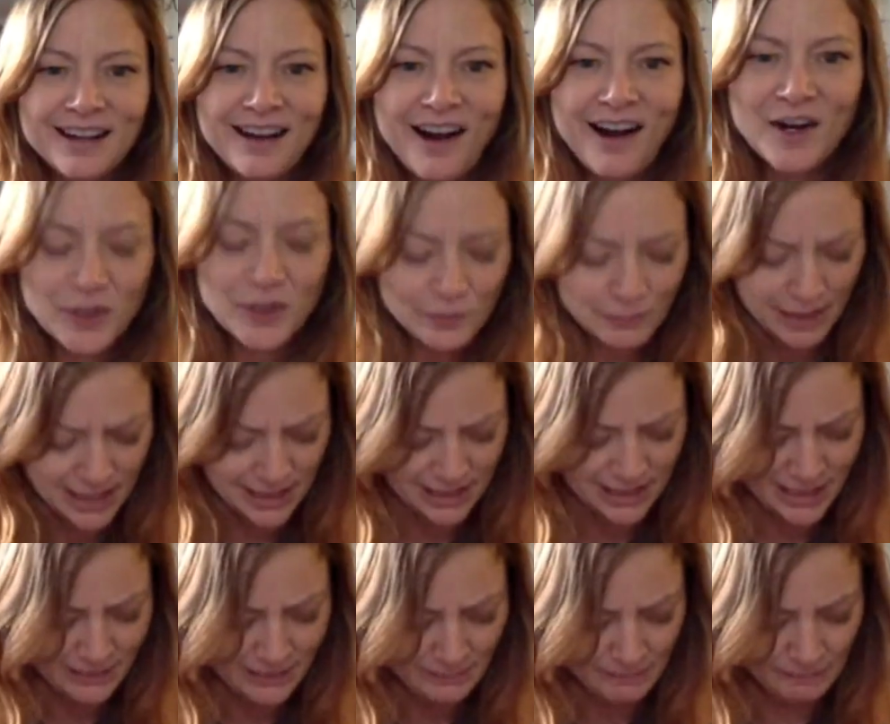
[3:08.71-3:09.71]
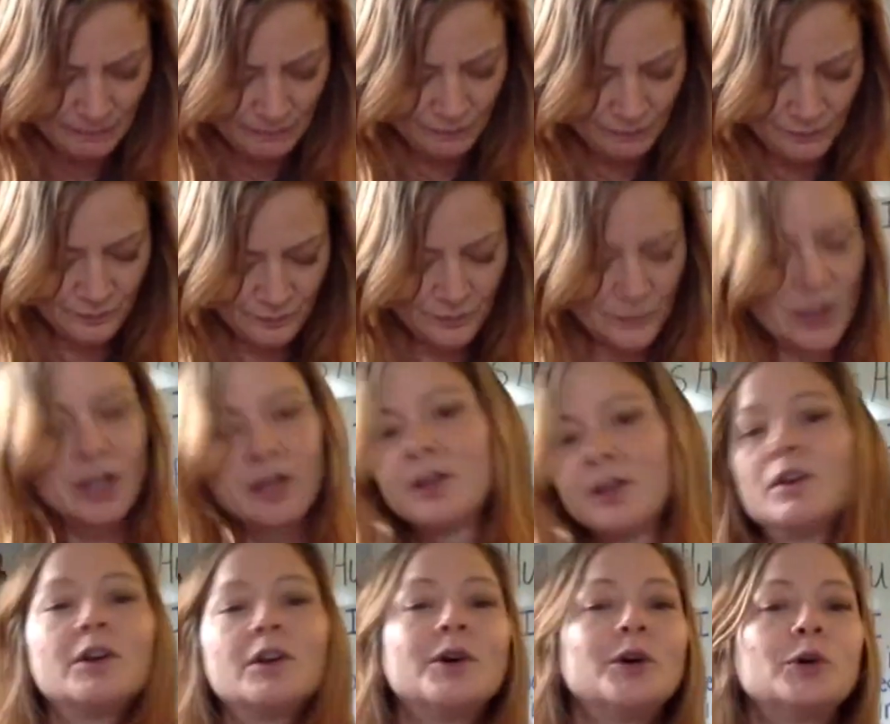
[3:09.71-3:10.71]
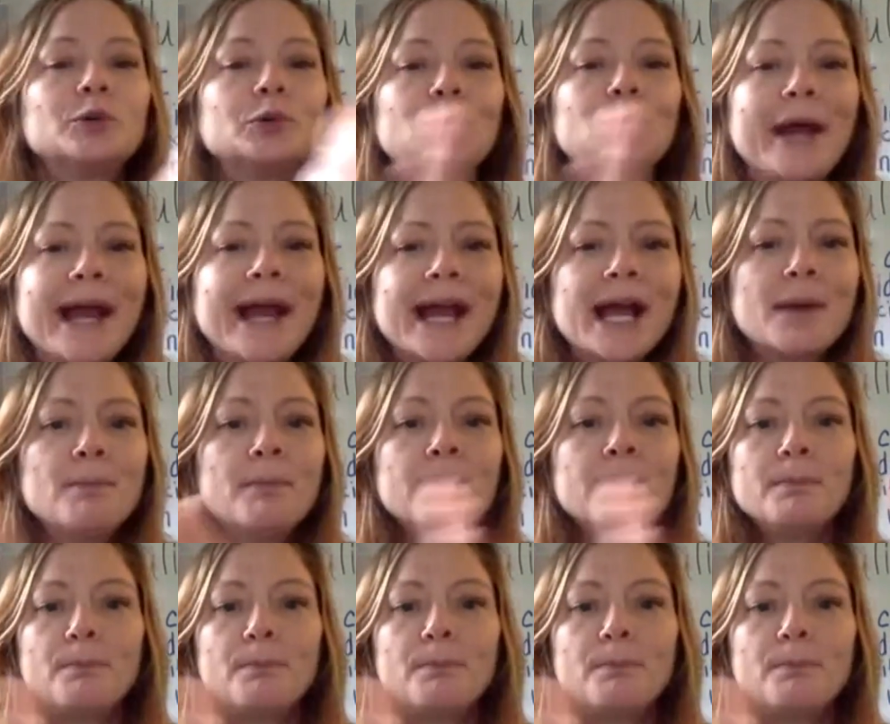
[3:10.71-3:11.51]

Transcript: Are you ready? Ramp.